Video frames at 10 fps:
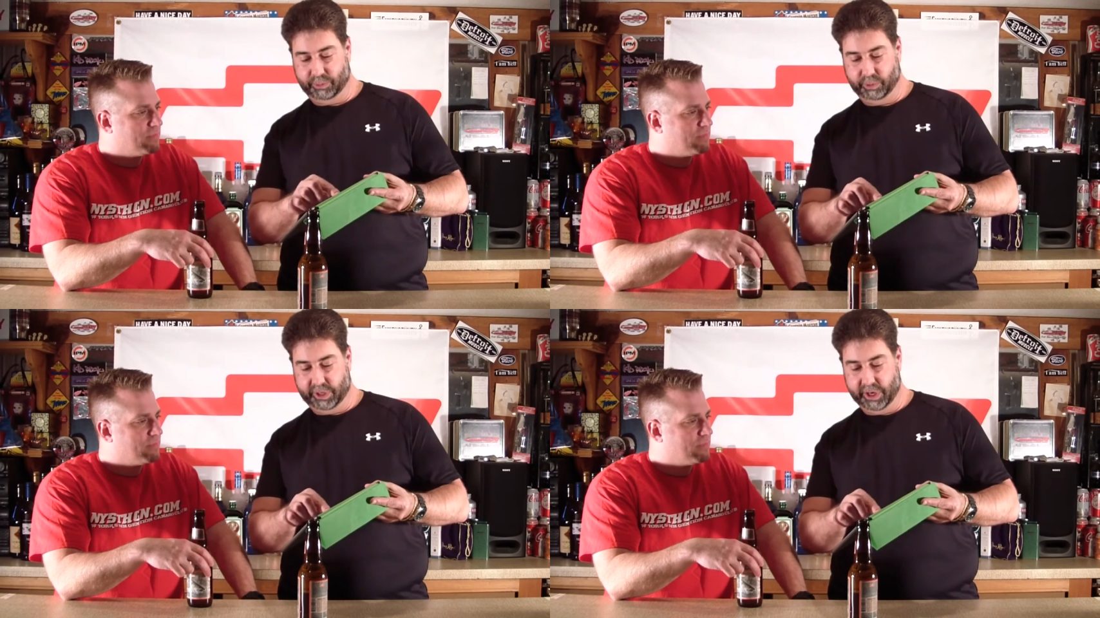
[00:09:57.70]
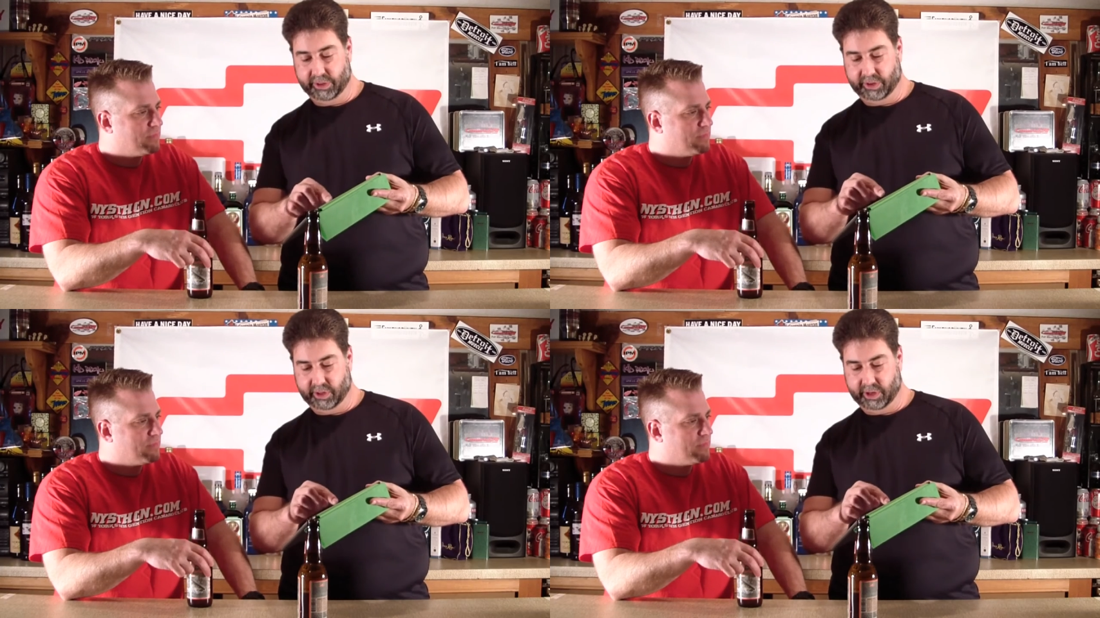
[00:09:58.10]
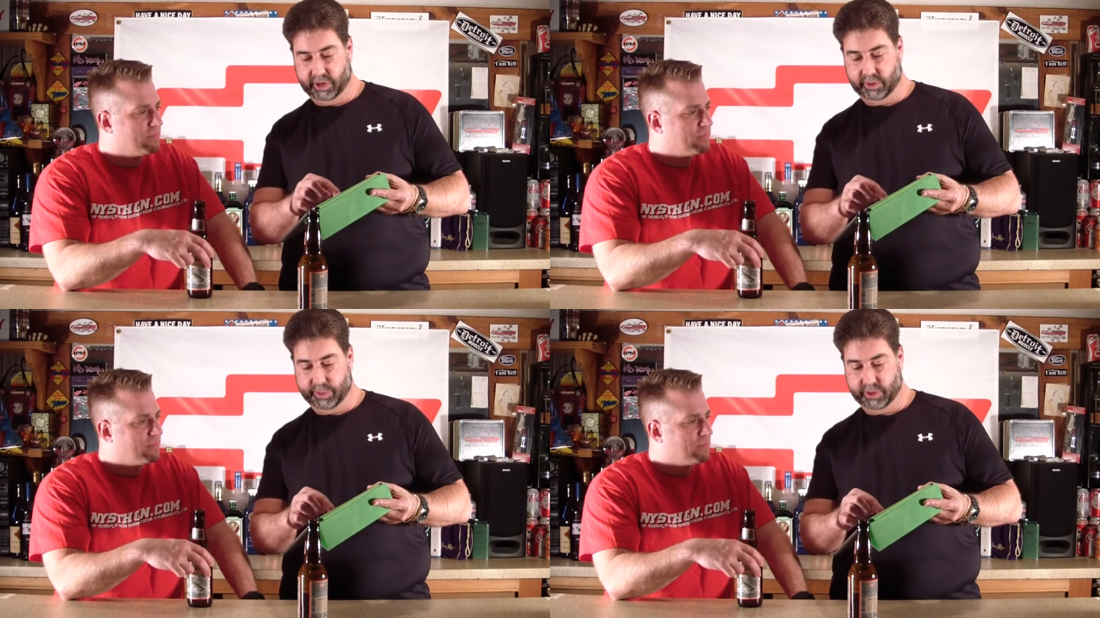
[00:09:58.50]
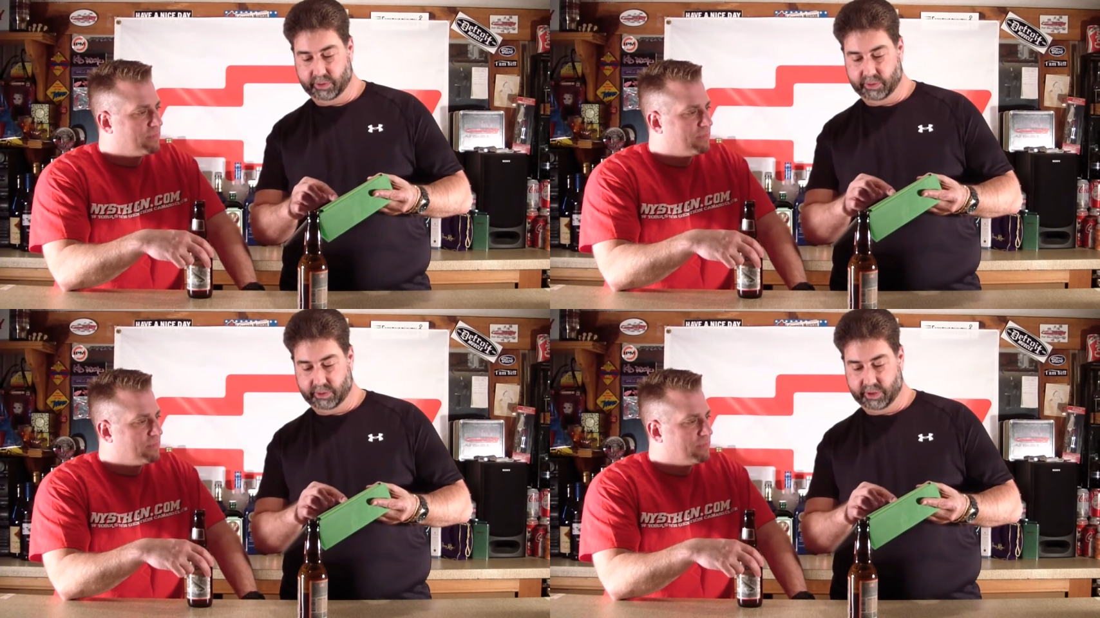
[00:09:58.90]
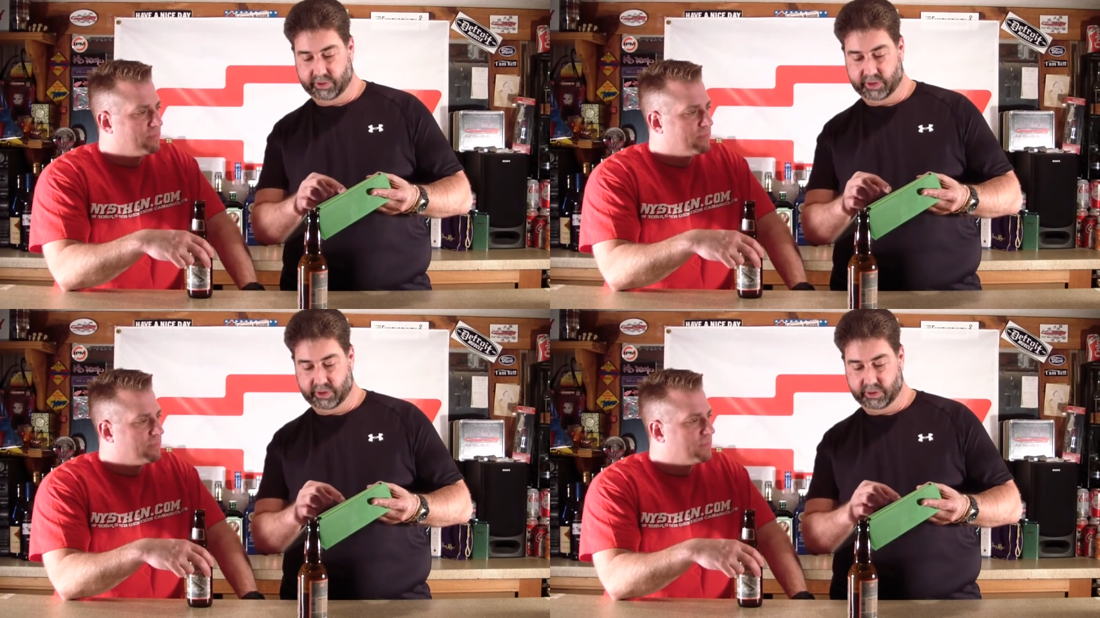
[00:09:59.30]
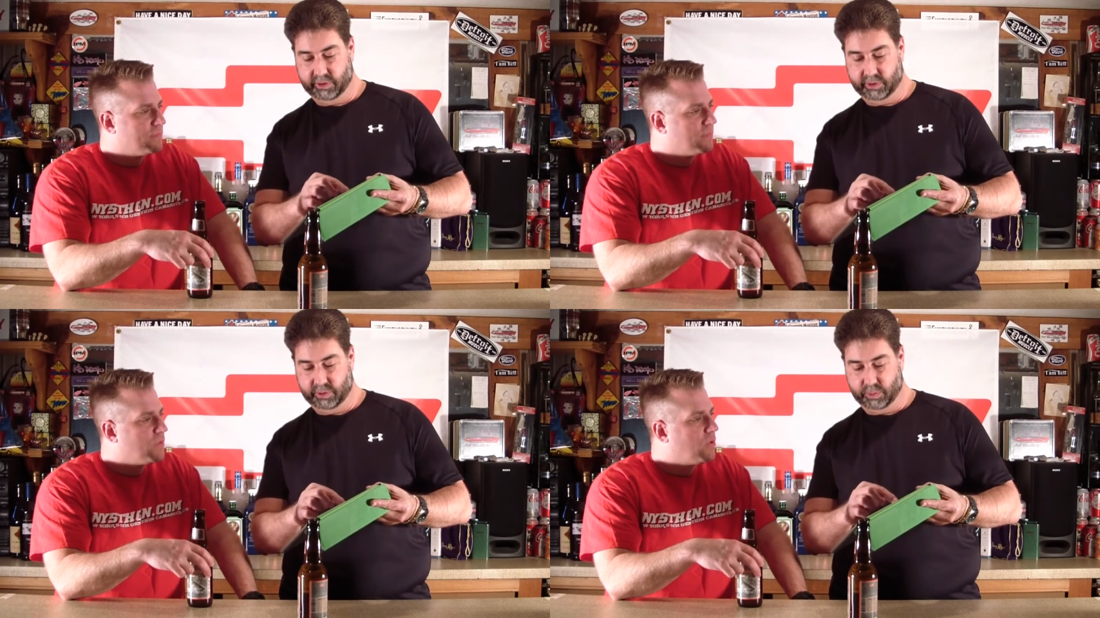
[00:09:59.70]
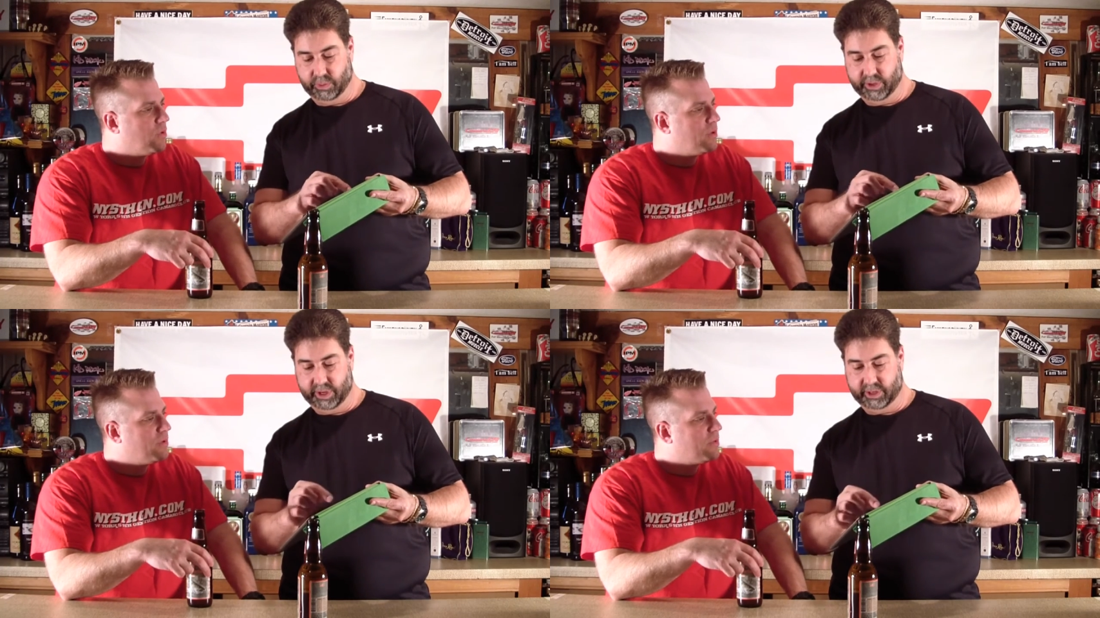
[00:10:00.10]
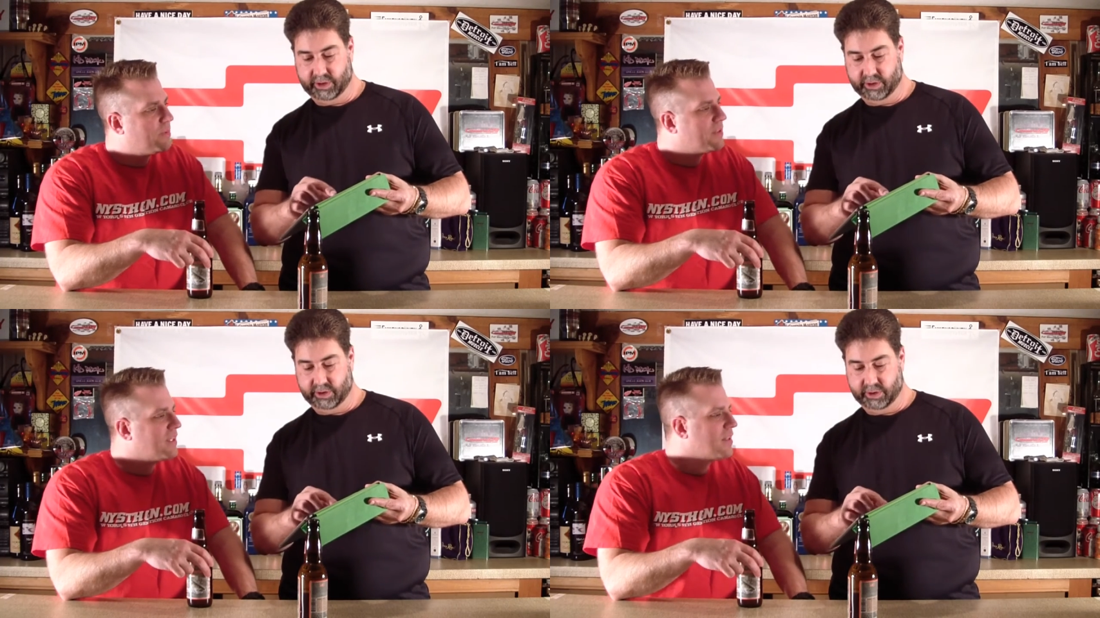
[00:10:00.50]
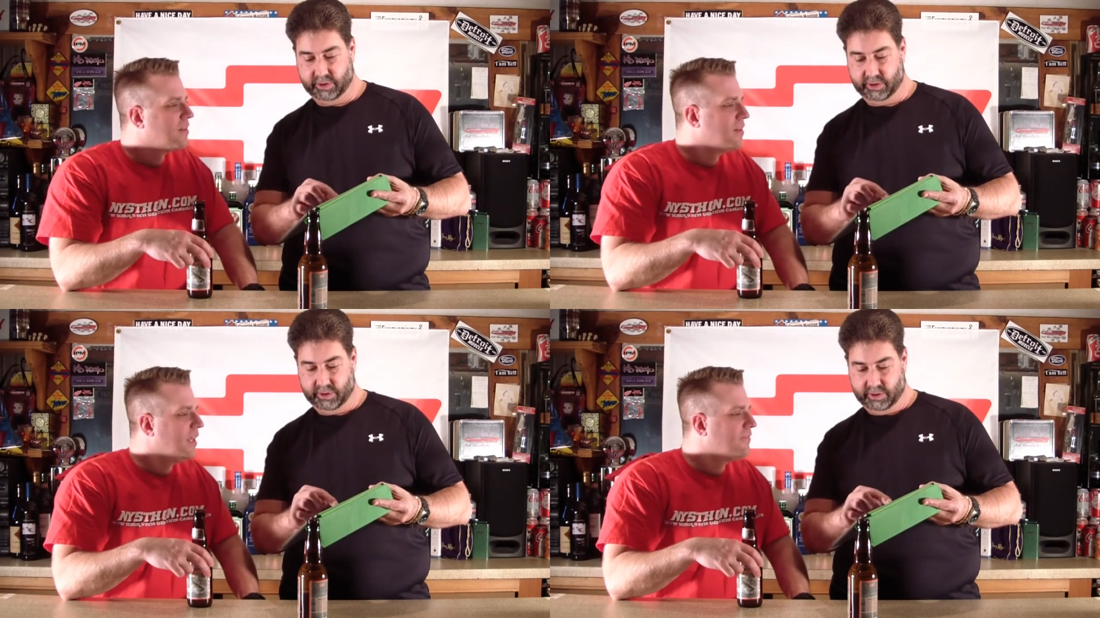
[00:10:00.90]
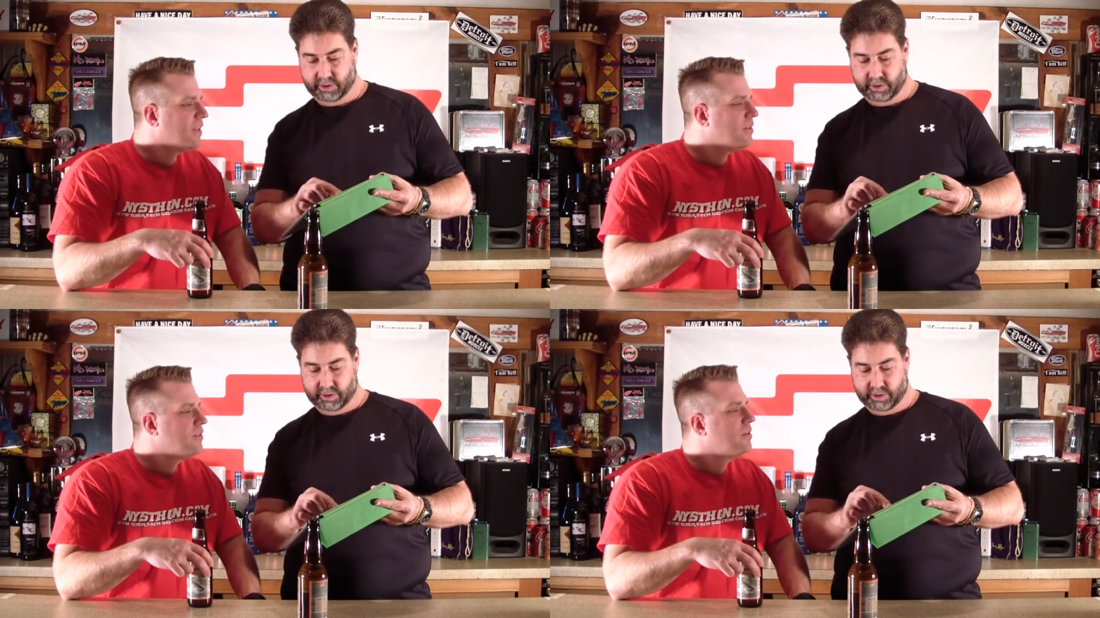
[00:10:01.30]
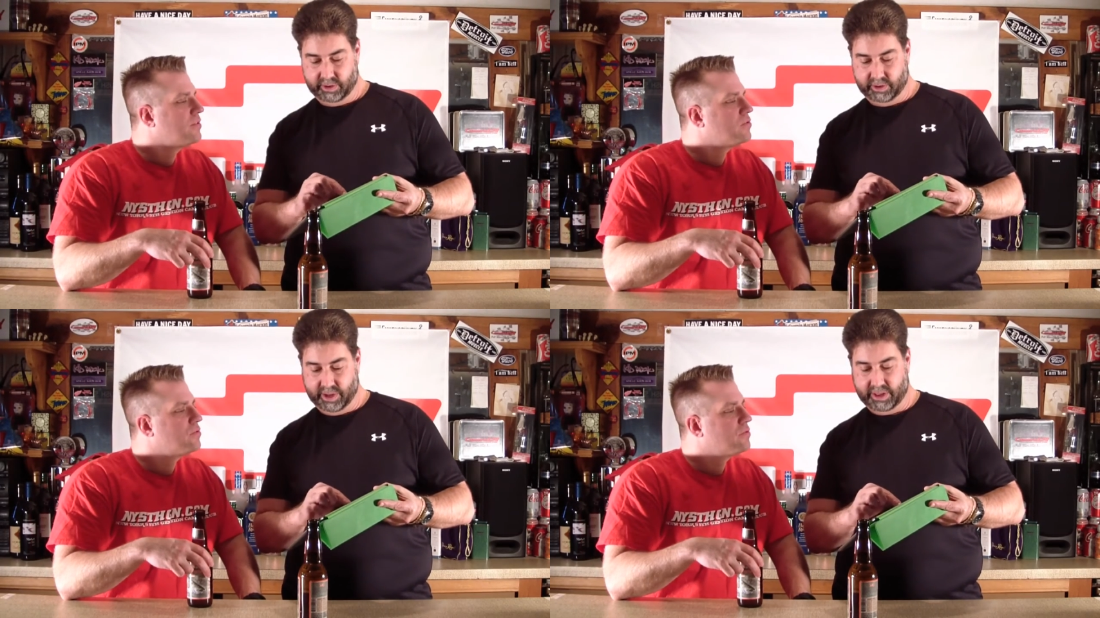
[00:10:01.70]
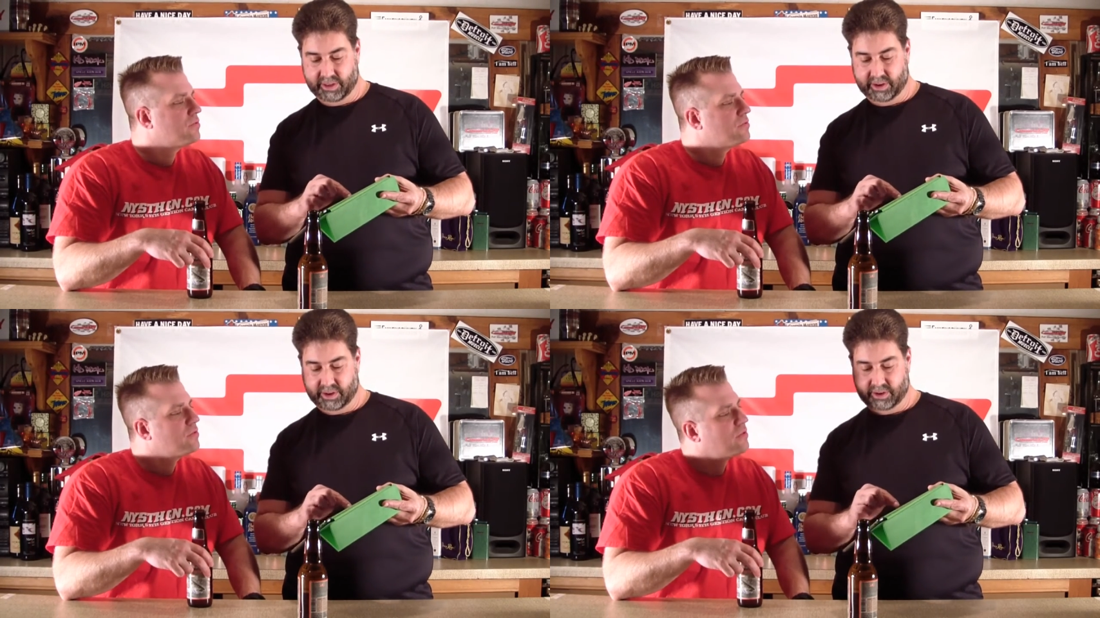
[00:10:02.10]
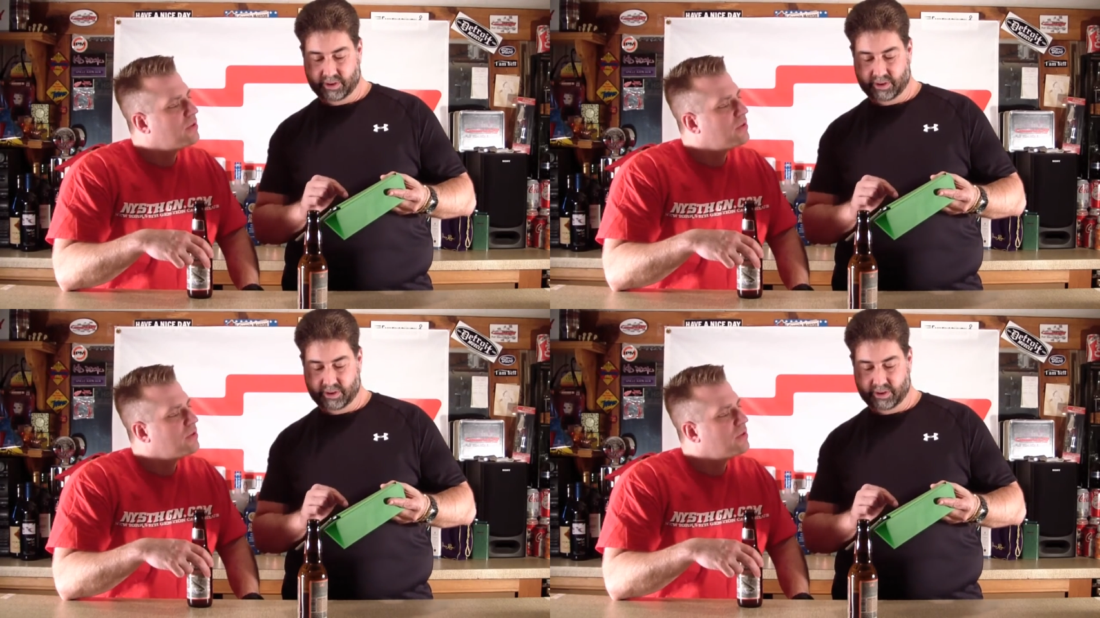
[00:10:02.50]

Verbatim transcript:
Speaker 1: absolutely nothing like a Camaro. This here.
Speaker 2: Well, what, what about that on the left? That looks that thing?